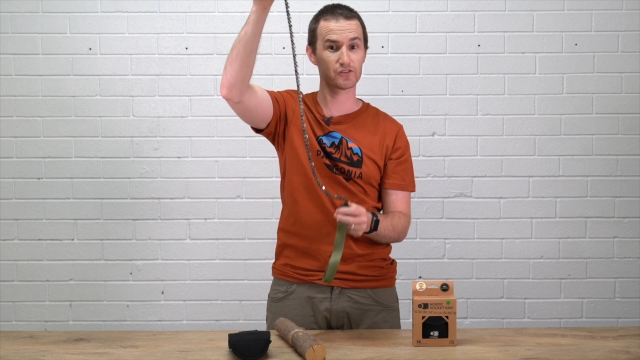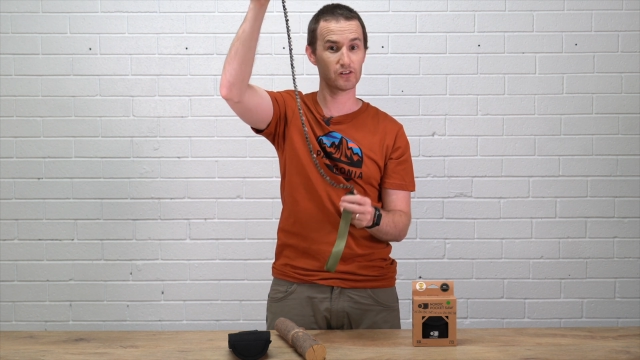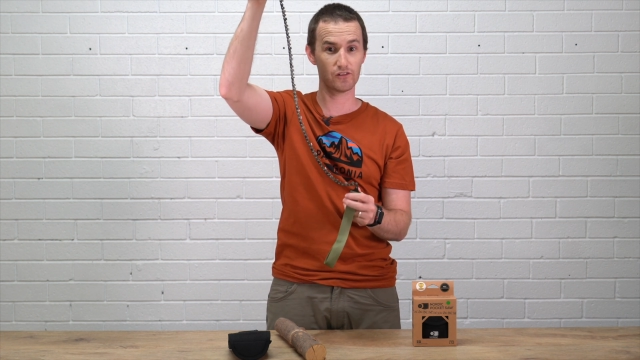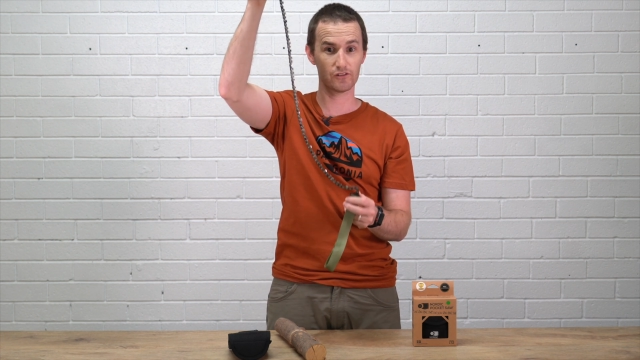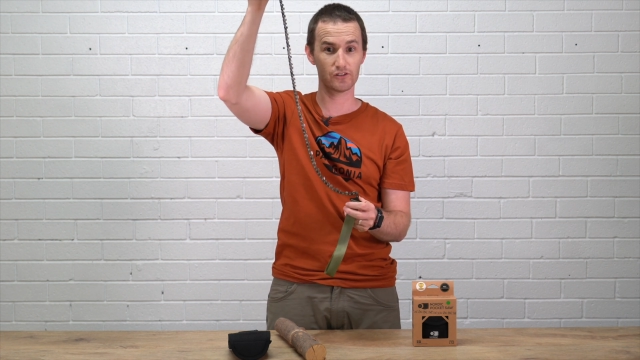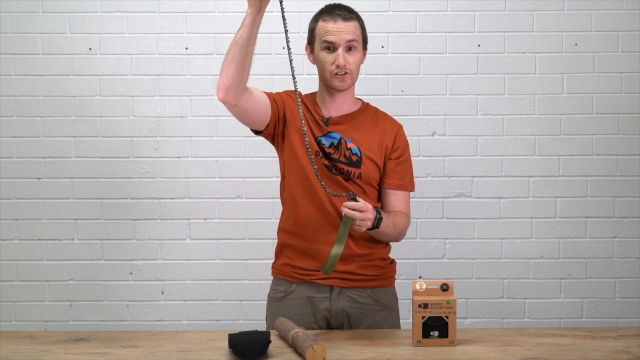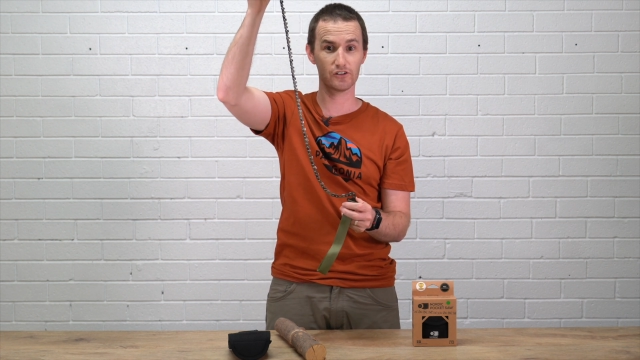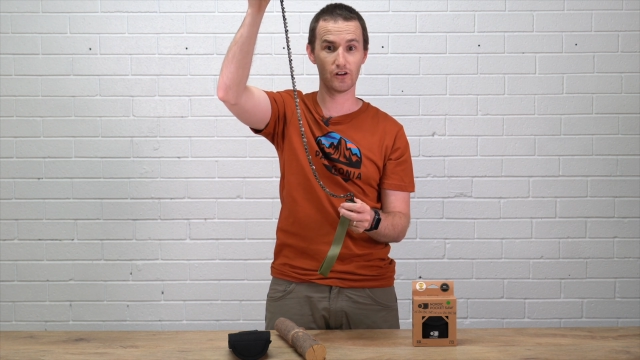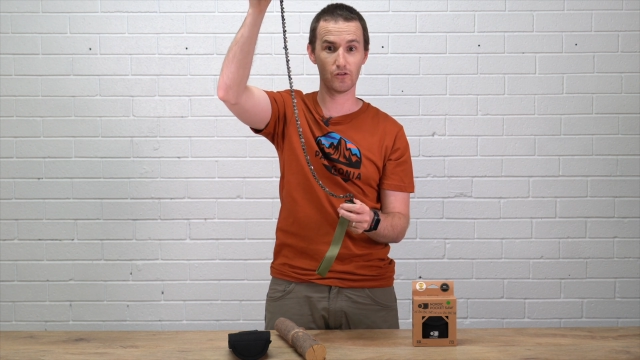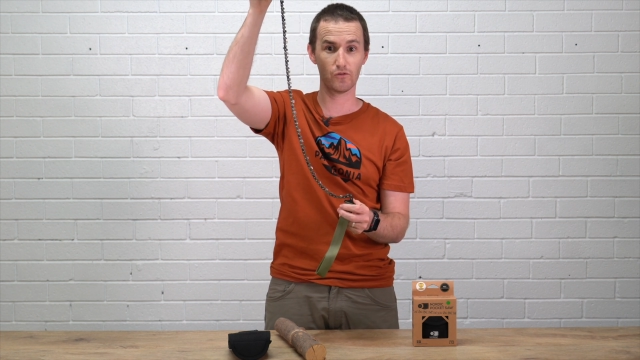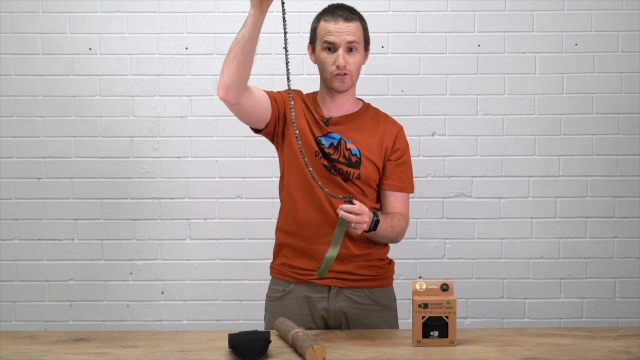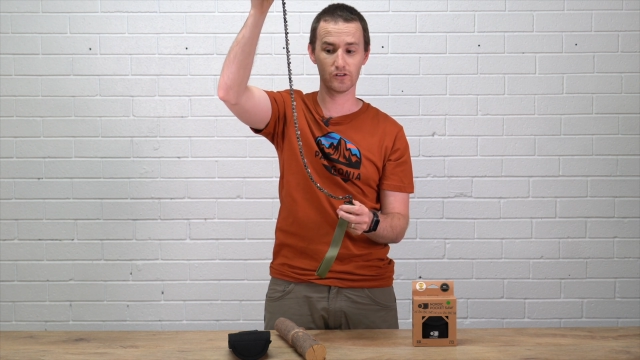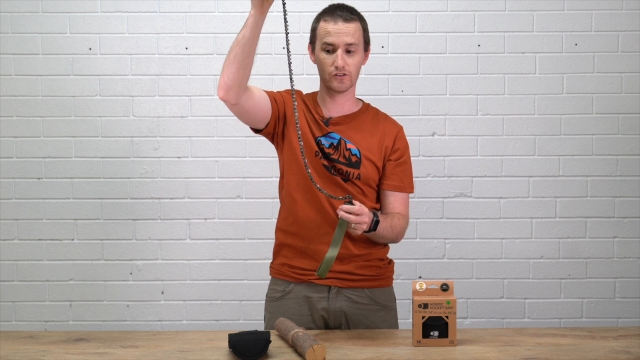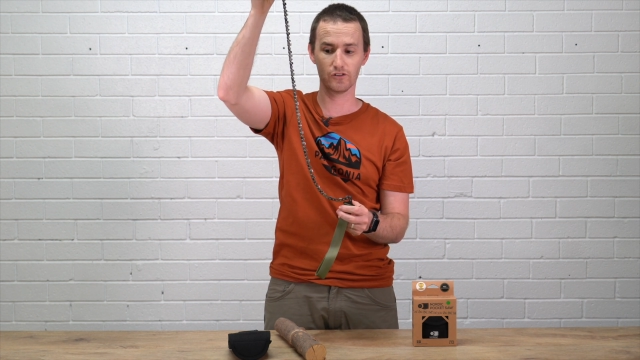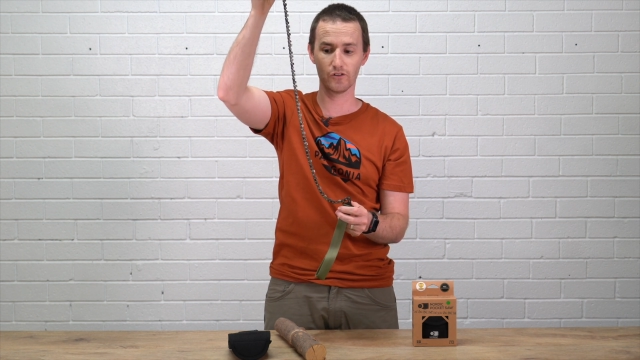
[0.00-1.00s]
so long as you know
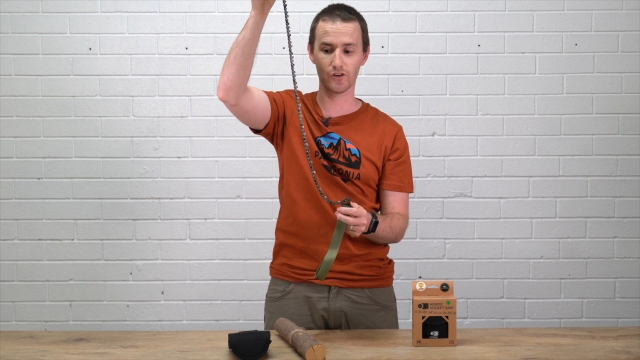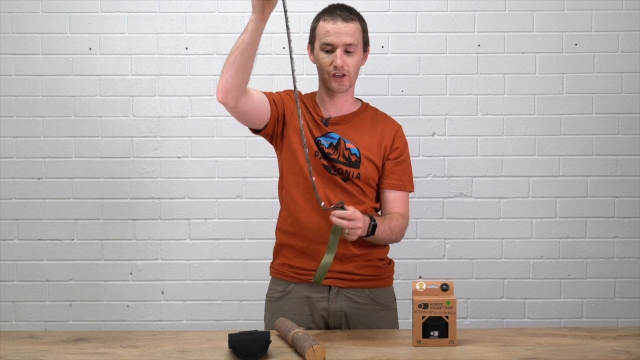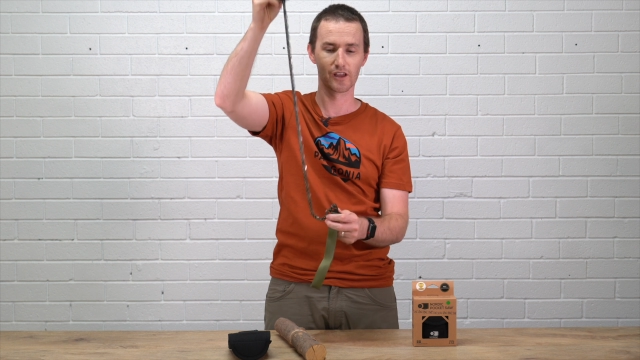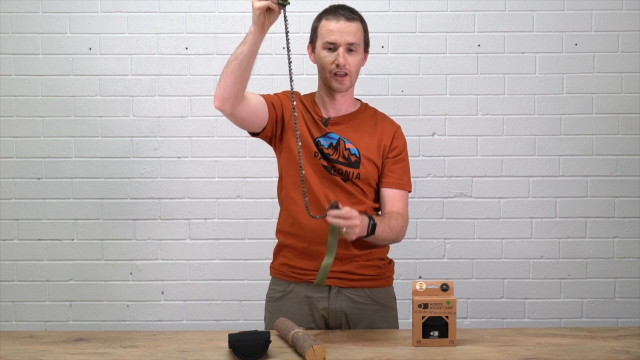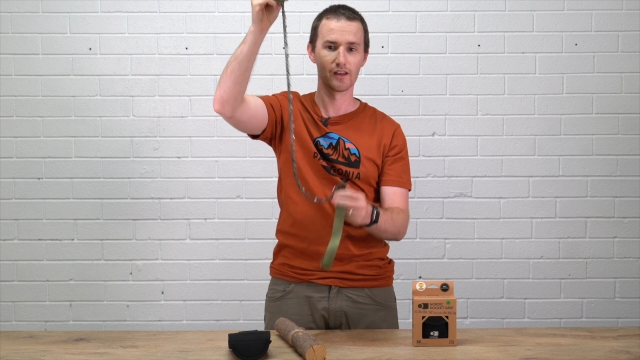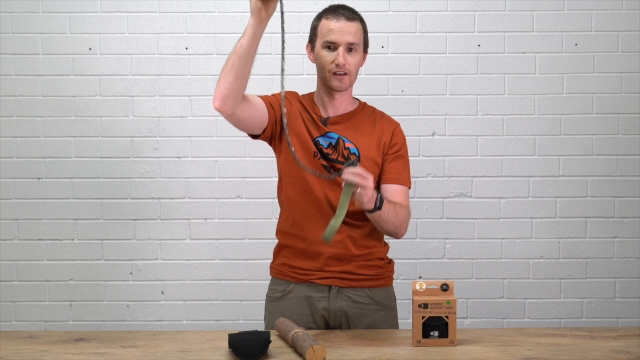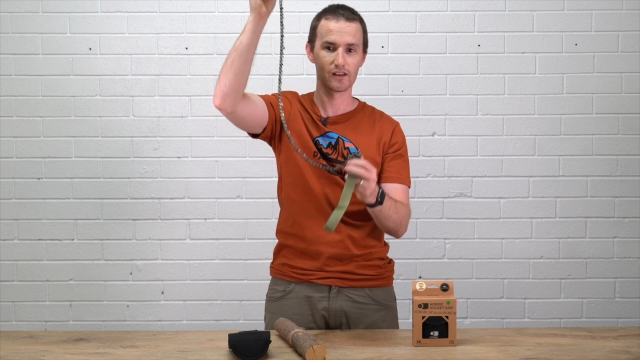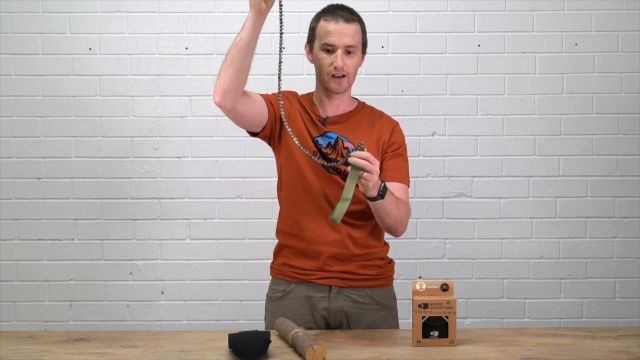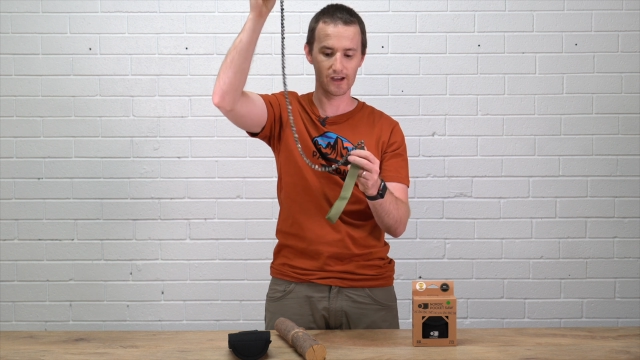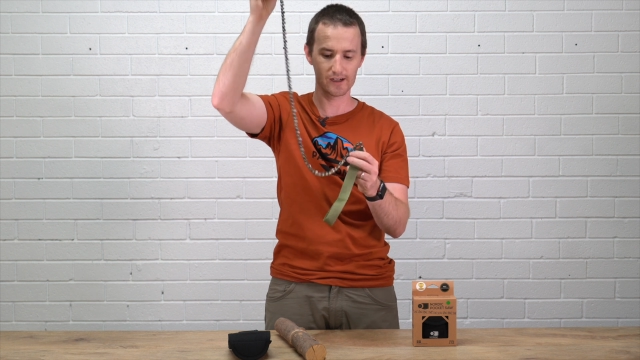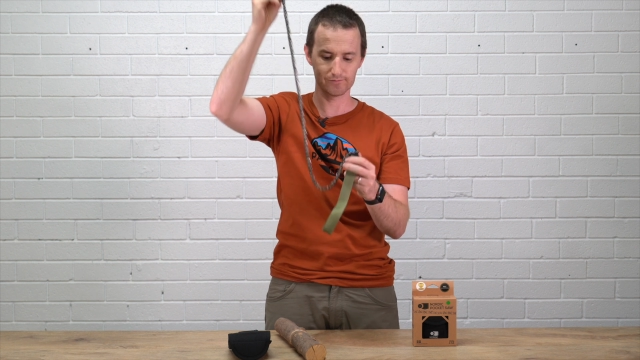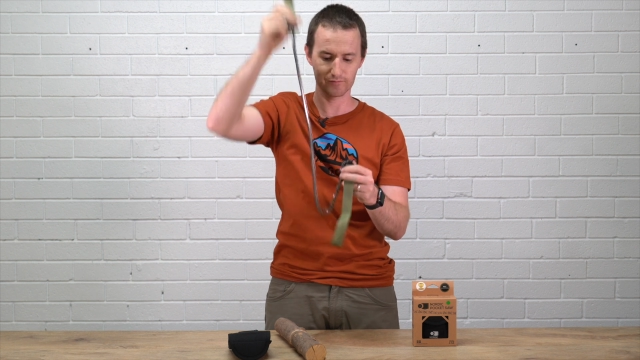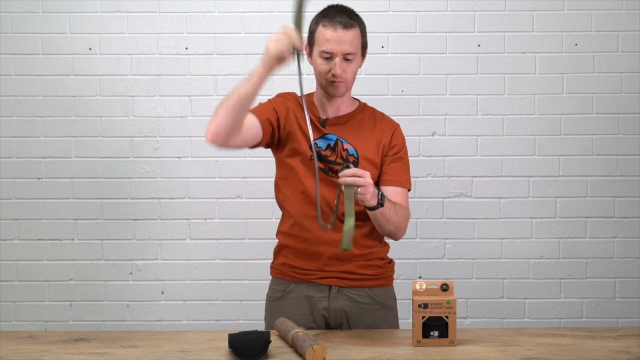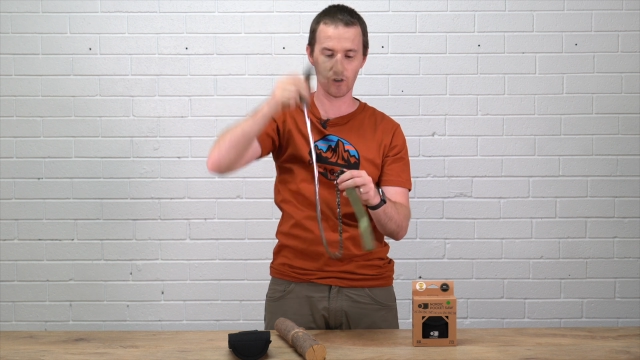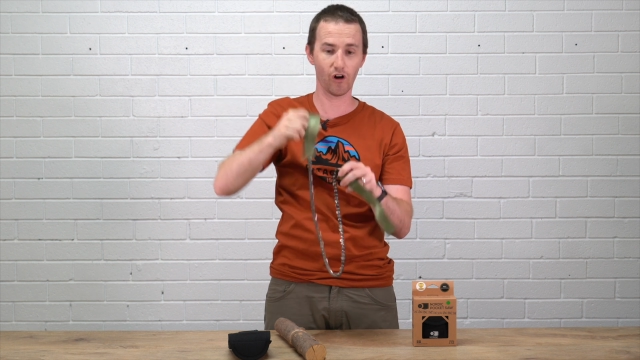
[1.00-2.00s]
what you're doing.